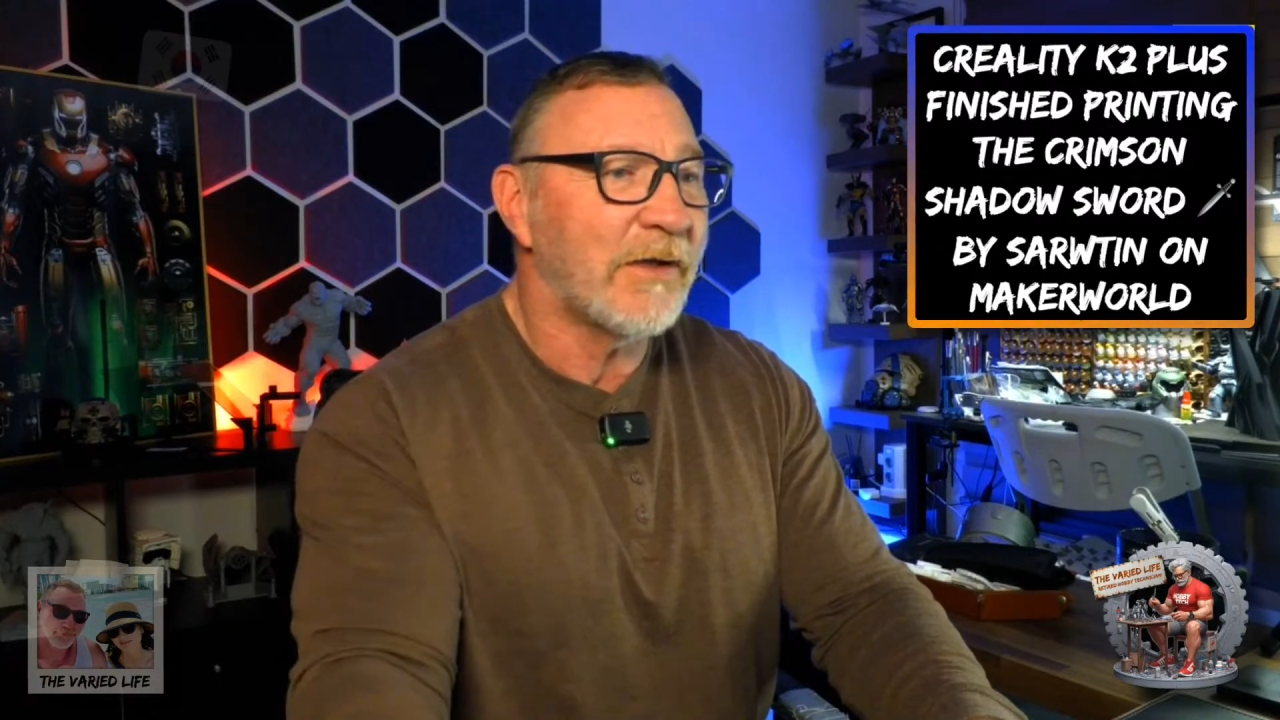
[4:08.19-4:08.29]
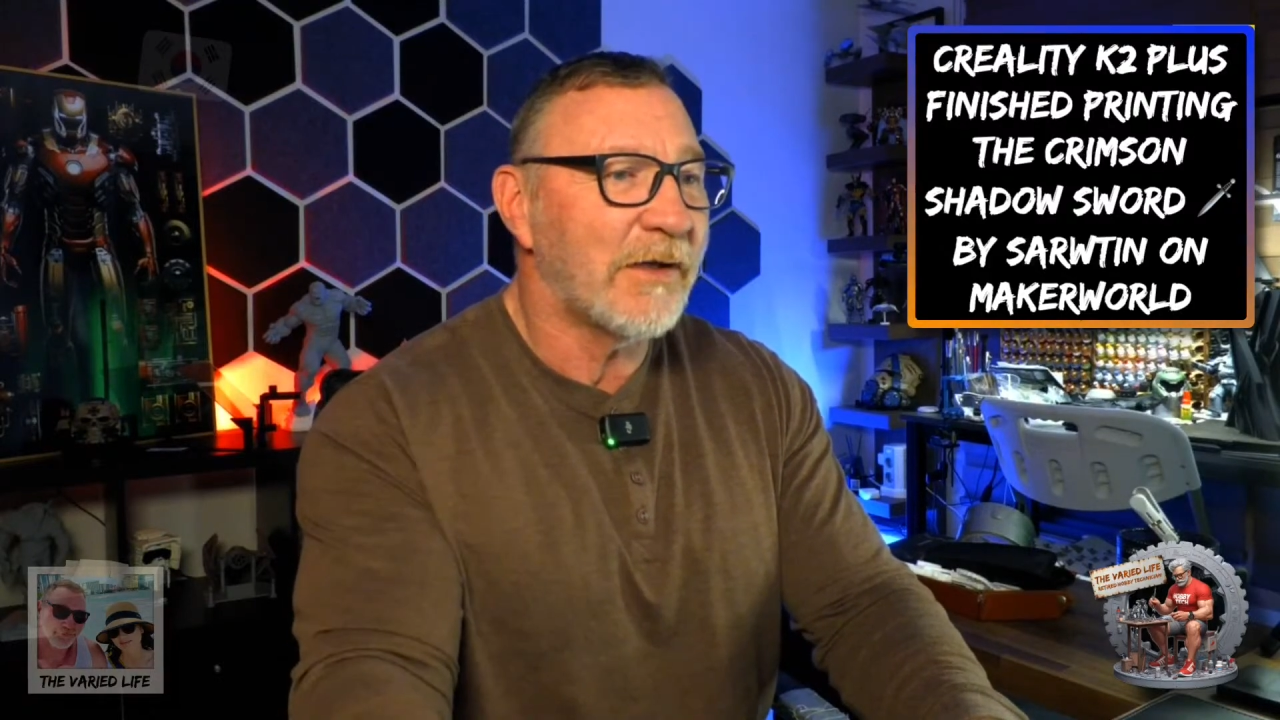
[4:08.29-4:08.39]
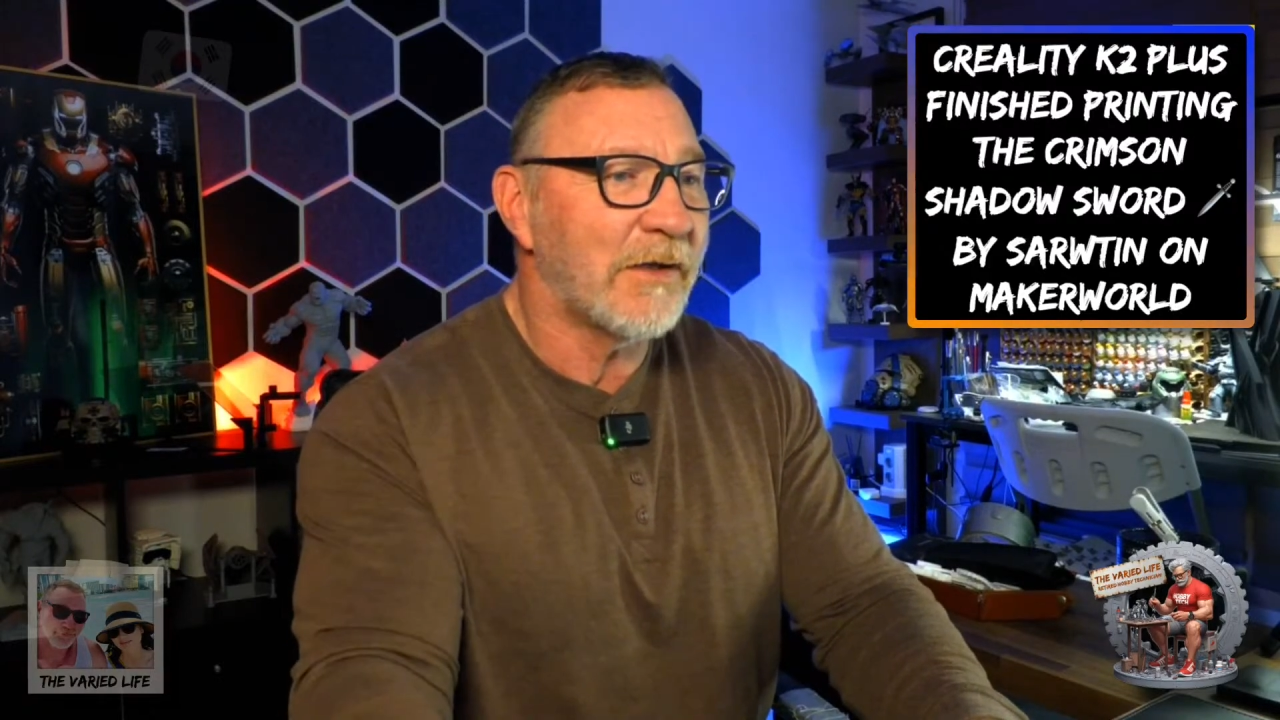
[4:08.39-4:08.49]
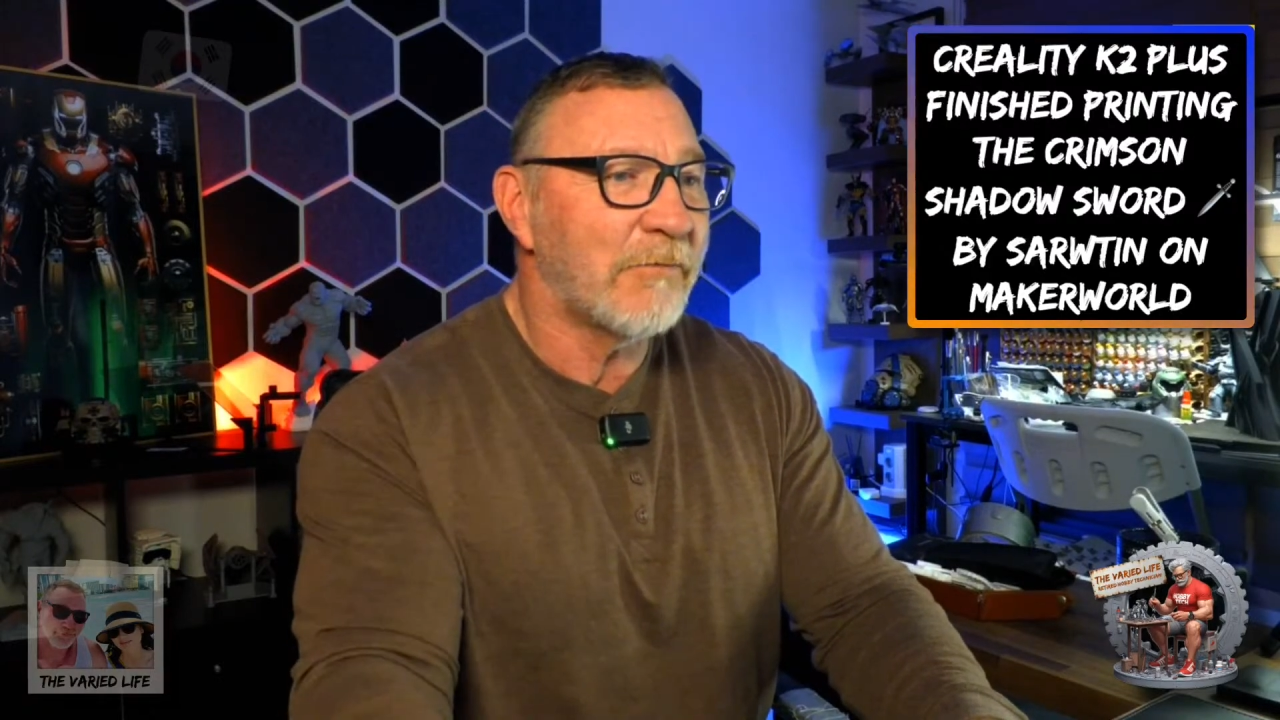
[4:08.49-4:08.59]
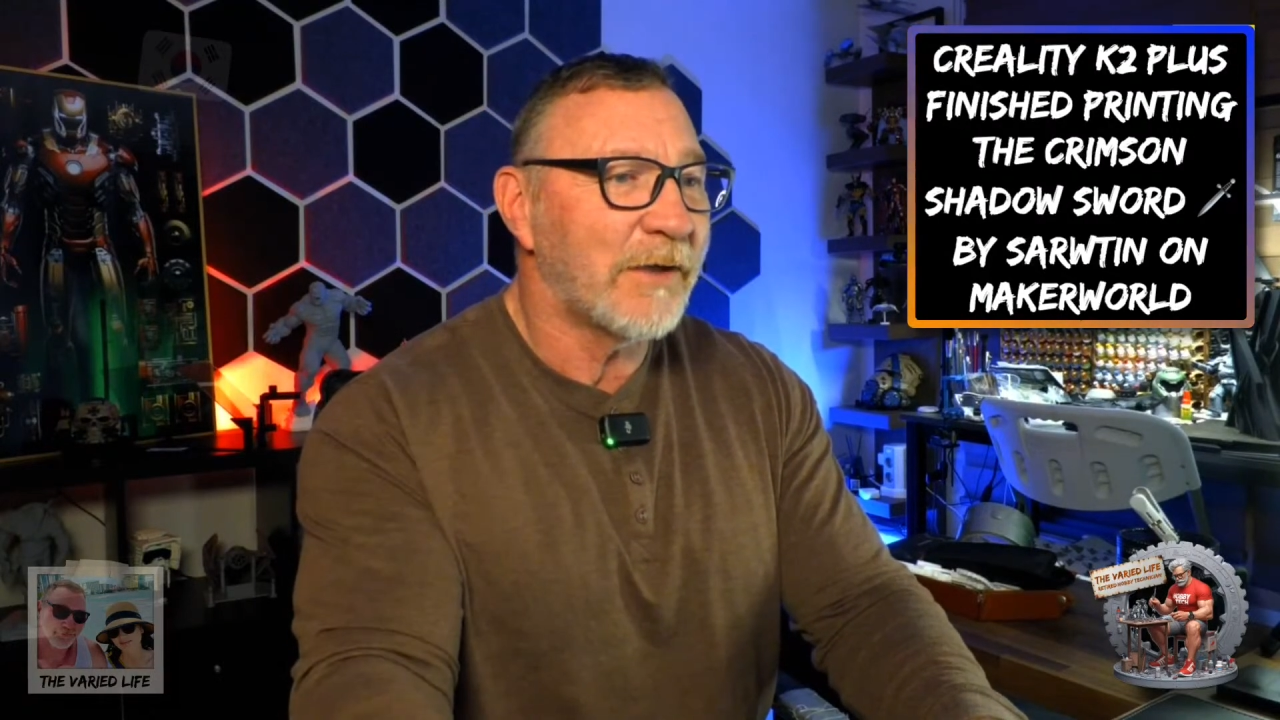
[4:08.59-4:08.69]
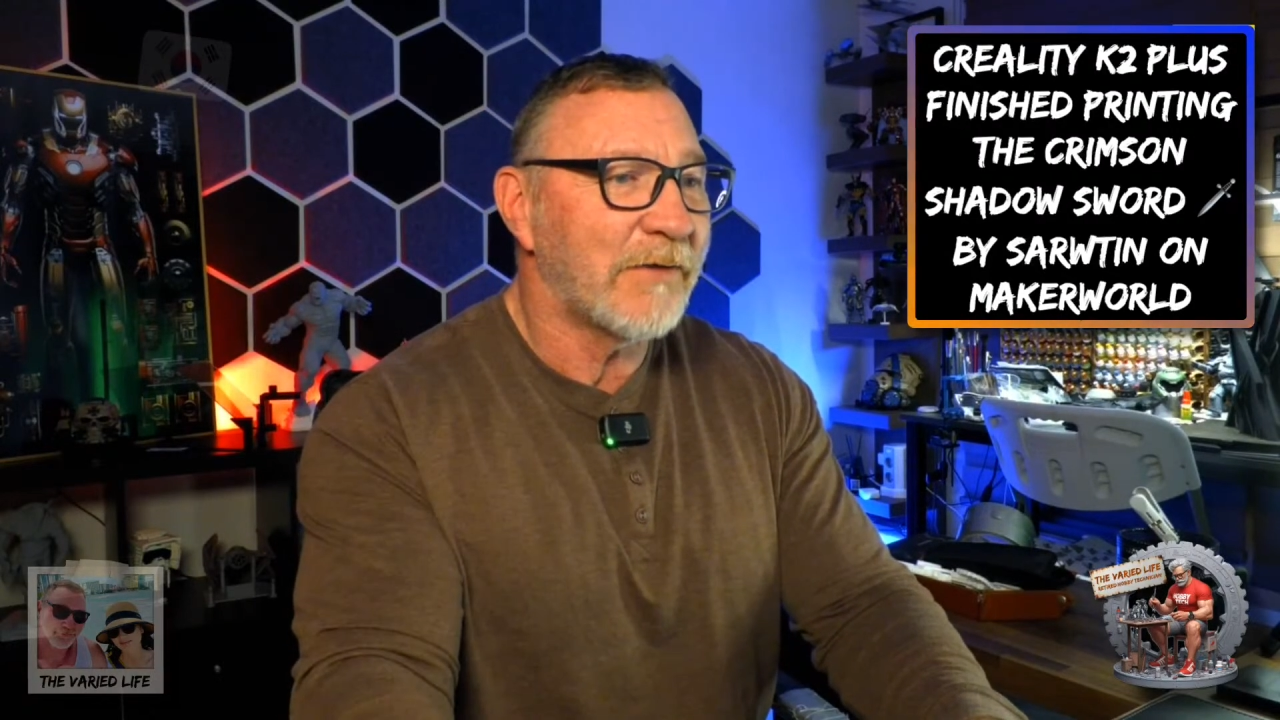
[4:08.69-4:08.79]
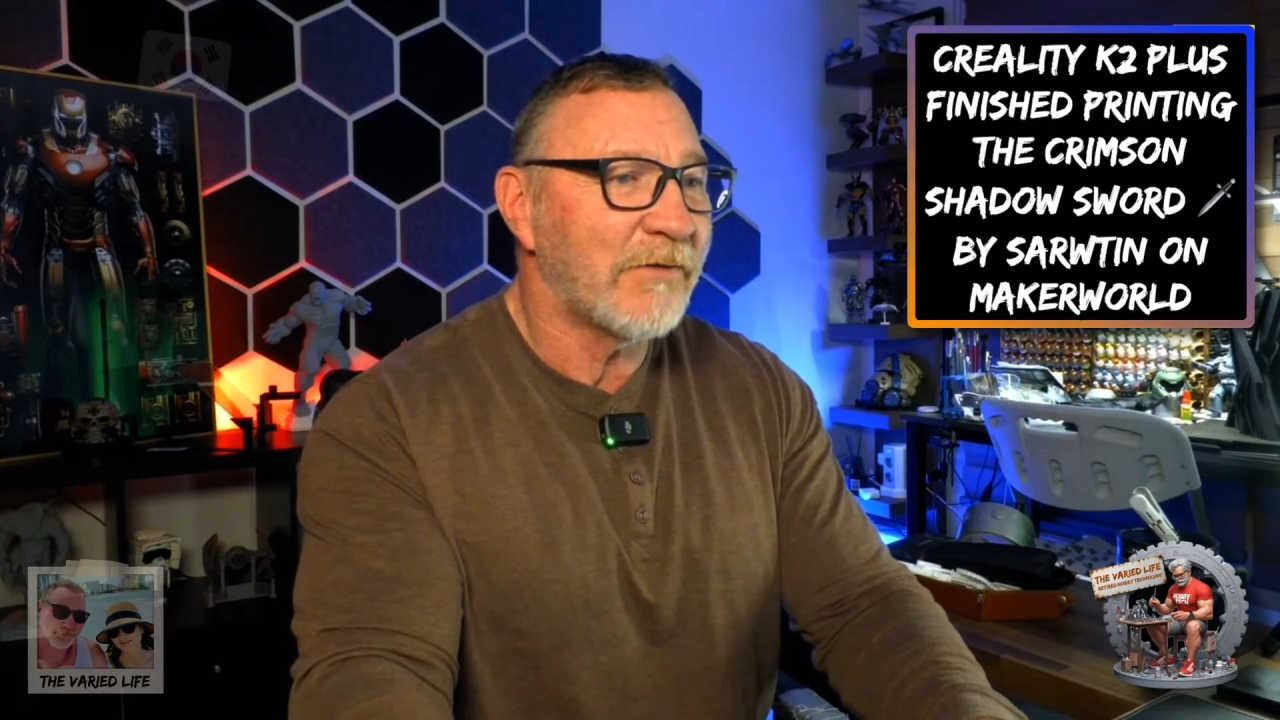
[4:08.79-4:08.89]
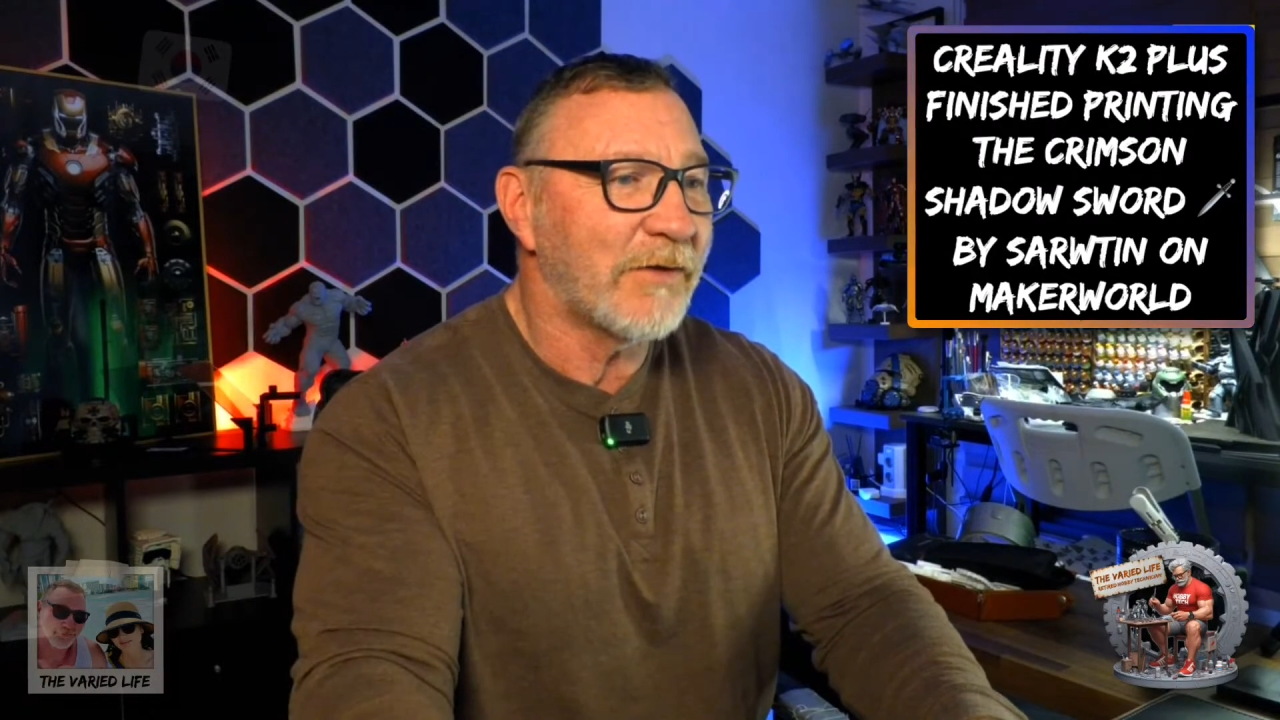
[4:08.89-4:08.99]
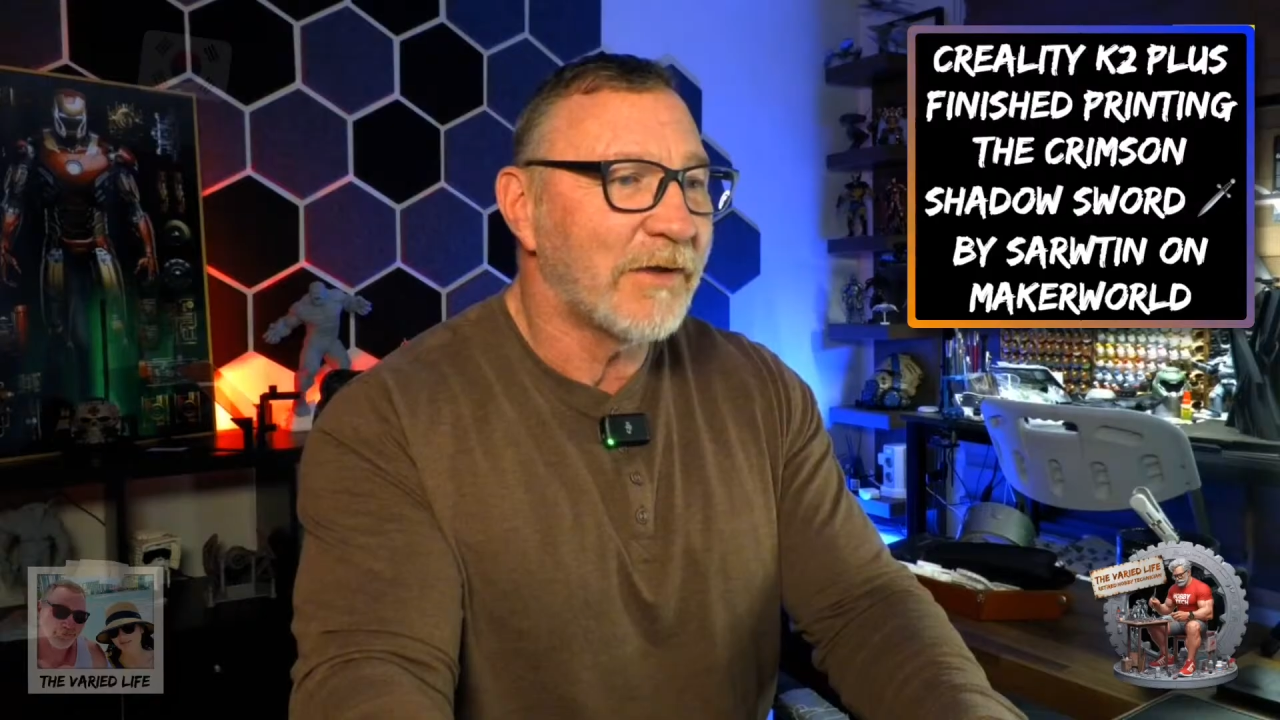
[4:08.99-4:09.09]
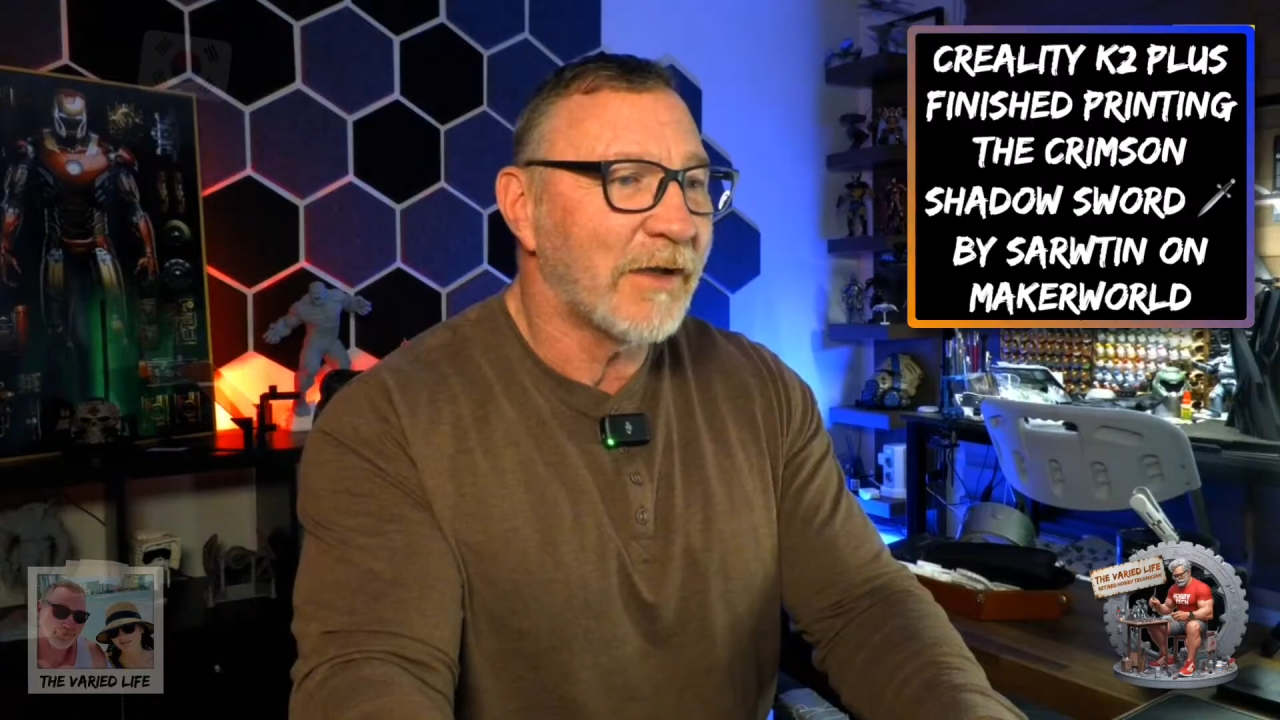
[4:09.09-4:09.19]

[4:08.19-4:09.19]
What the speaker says: and we can see